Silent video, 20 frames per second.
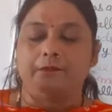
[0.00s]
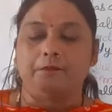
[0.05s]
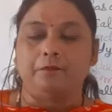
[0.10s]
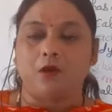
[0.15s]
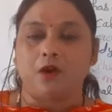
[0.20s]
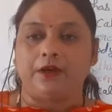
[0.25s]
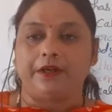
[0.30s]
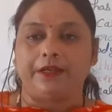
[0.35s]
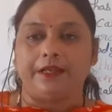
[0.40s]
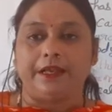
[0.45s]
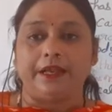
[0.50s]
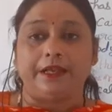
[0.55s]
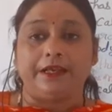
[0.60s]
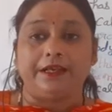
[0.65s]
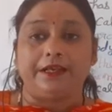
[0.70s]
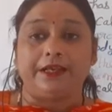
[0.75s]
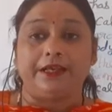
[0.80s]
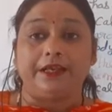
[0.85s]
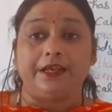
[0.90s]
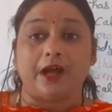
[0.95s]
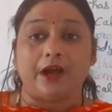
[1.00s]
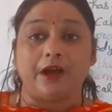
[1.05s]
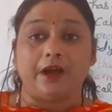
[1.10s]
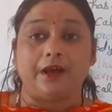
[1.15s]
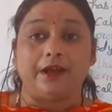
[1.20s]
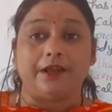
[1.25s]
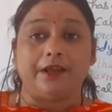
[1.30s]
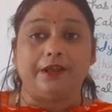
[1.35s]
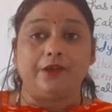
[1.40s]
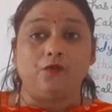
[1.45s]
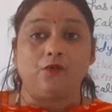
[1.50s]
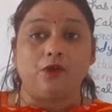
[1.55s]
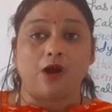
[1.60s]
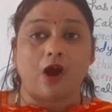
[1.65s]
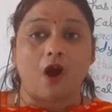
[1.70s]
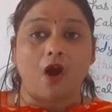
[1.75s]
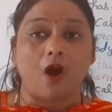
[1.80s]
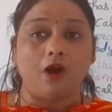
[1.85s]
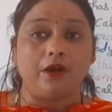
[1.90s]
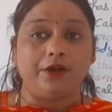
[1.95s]
body and in
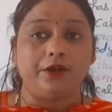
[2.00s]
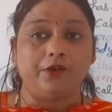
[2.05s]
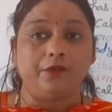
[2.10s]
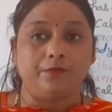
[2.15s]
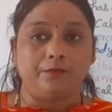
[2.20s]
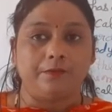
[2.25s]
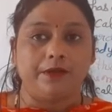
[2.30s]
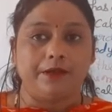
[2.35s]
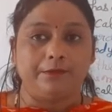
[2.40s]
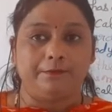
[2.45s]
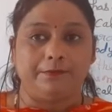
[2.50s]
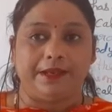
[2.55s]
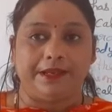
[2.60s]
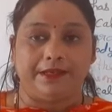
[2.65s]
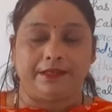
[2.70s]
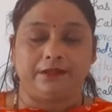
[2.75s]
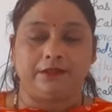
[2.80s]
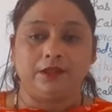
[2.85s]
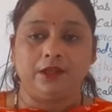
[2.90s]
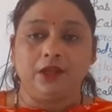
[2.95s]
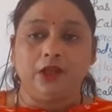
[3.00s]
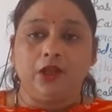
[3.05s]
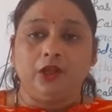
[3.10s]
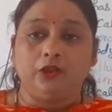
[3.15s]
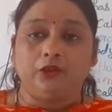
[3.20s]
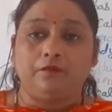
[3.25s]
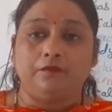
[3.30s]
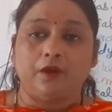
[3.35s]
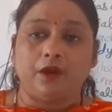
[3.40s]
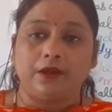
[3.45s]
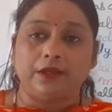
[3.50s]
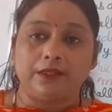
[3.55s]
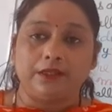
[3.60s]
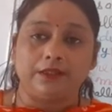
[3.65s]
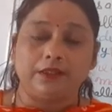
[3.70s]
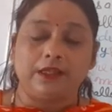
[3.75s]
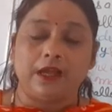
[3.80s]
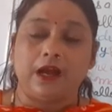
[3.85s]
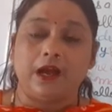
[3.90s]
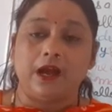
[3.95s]
all human beings. So what
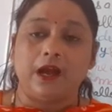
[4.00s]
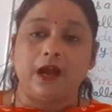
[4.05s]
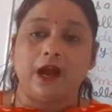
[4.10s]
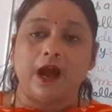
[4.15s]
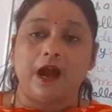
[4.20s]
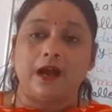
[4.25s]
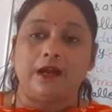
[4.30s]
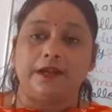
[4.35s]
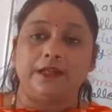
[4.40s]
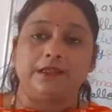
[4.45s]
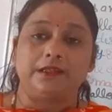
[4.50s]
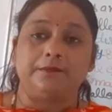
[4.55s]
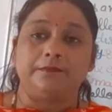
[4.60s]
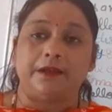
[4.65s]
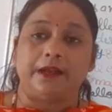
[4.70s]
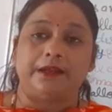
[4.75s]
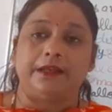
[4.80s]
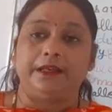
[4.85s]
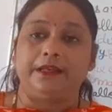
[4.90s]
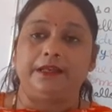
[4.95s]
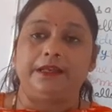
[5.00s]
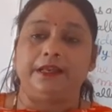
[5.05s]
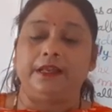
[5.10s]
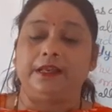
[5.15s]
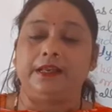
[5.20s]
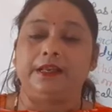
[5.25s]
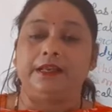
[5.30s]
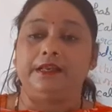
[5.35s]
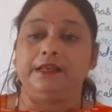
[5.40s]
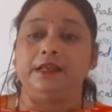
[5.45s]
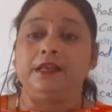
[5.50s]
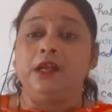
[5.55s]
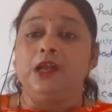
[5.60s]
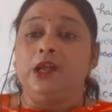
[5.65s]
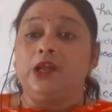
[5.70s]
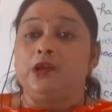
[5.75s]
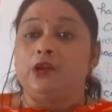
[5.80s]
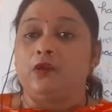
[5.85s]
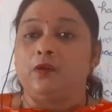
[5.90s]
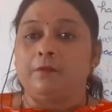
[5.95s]
is the hardest material in
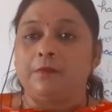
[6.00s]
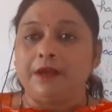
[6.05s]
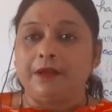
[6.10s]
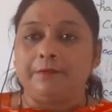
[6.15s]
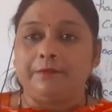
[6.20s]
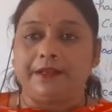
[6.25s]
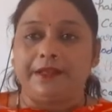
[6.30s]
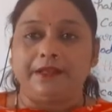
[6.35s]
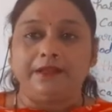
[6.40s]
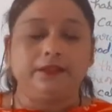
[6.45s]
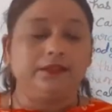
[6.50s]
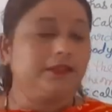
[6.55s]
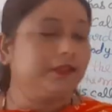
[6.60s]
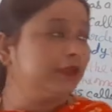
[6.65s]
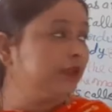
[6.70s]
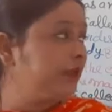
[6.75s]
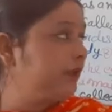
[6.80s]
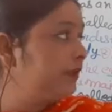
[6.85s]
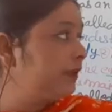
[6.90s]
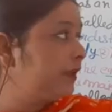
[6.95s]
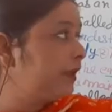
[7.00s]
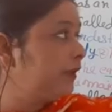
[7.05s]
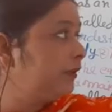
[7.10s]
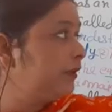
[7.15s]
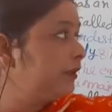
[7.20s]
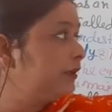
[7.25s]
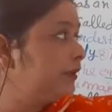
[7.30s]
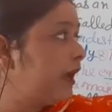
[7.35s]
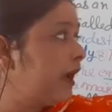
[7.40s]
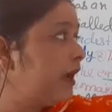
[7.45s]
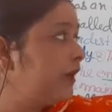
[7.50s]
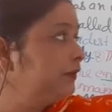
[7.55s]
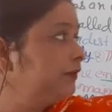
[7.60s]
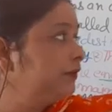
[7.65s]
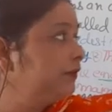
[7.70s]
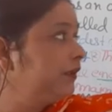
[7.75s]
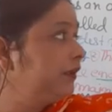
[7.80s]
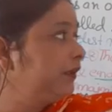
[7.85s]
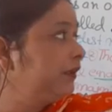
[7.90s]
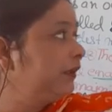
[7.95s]
human being? This is this
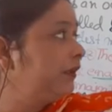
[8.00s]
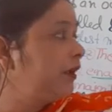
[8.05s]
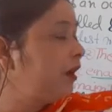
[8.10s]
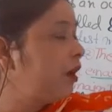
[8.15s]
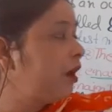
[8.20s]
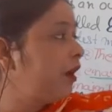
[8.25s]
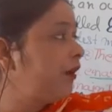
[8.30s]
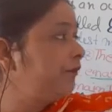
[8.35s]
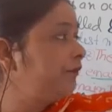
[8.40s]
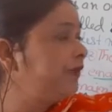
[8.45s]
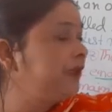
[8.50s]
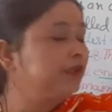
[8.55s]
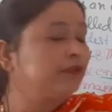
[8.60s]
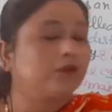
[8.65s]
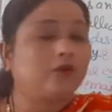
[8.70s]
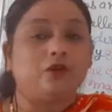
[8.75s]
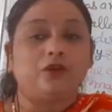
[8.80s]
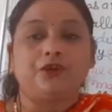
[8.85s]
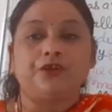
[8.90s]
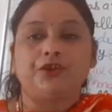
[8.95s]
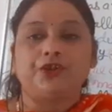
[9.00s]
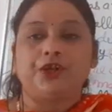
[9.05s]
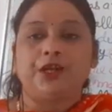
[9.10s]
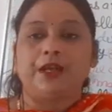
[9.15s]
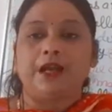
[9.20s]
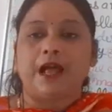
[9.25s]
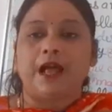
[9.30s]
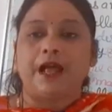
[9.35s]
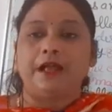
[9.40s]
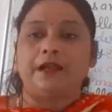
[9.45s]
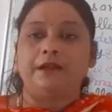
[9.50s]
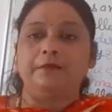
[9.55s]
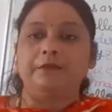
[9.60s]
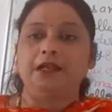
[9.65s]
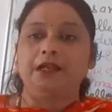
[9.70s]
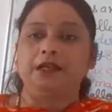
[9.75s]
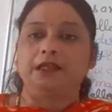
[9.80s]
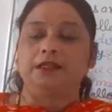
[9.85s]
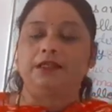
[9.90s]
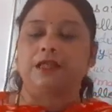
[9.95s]
answer of this question.
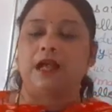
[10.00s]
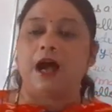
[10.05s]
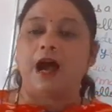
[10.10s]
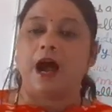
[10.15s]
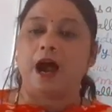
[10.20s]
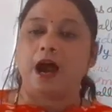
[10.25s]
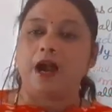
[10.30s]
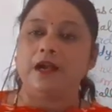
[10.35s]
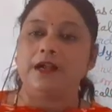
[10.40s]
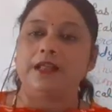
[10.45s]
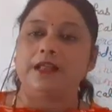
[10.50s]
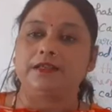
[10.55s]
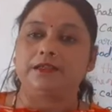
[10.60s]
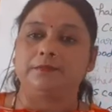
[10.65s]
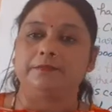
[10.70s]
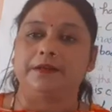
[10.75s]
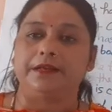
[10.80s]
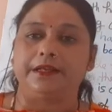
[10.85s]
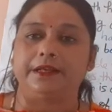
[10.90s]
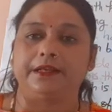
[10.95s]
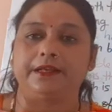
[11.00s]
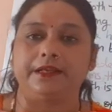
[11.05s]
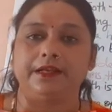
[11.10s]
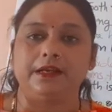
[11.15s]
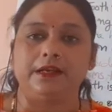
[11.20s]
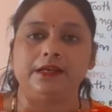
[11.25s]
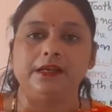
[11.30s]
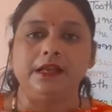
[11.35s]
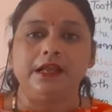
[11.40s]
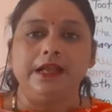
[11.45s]
Enamel is the hardest material